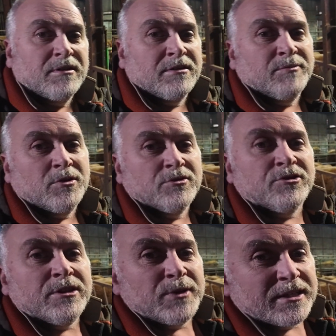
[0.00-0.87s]
I suppose,
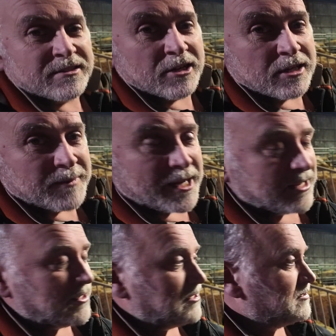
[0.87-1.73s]
3 weeks time
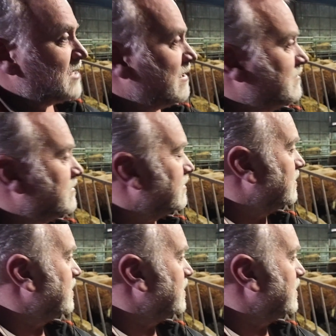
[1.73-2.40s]
anyway, to have it.